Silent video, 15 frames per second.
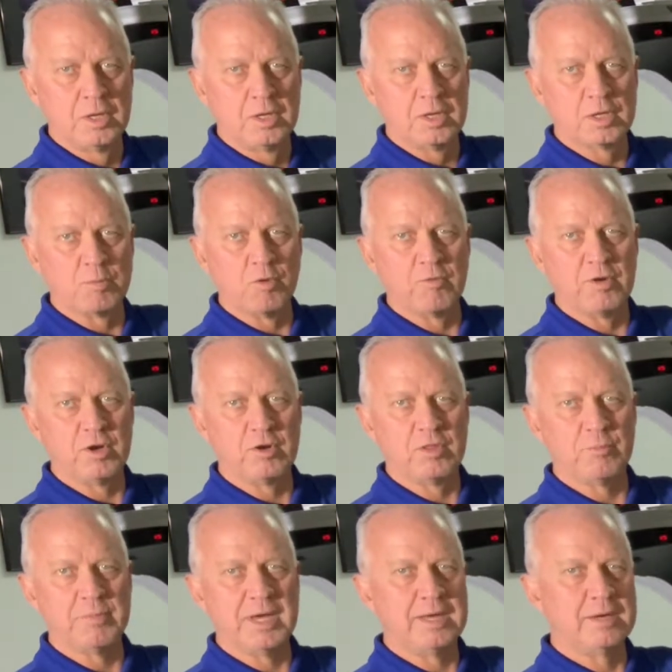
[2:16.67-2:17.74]
Come over here to the
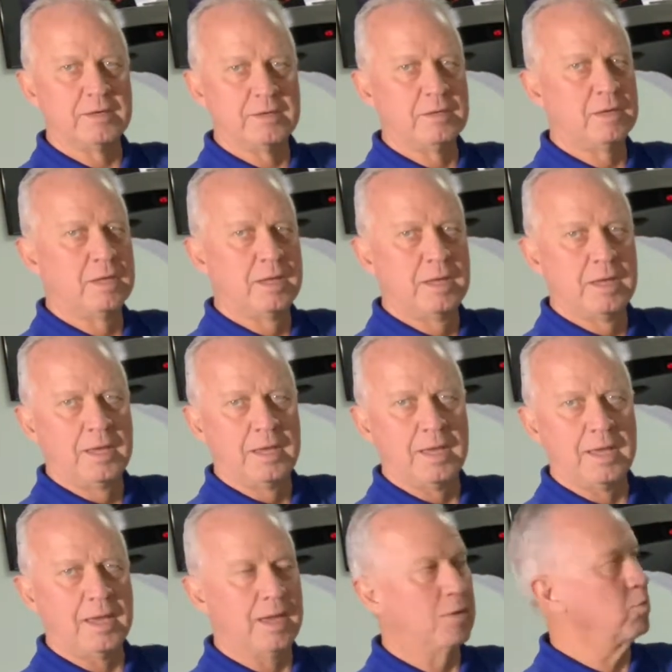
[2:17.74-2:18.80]
button,
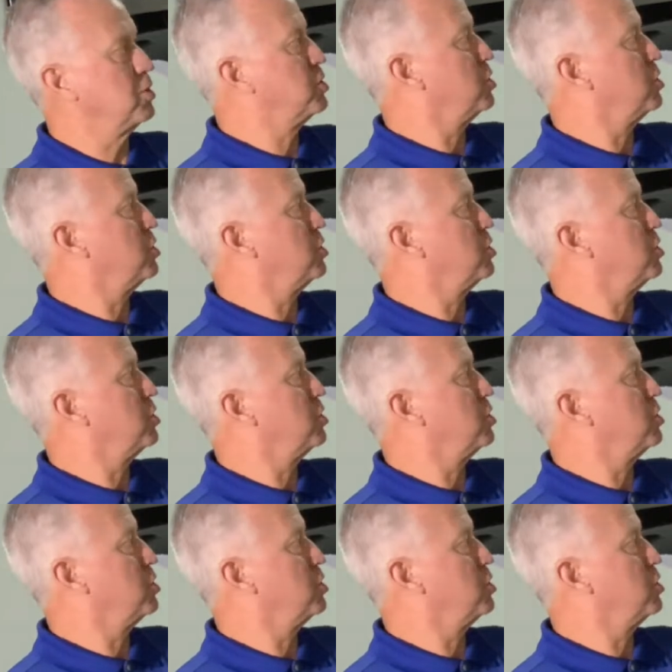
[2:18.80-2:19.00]
and what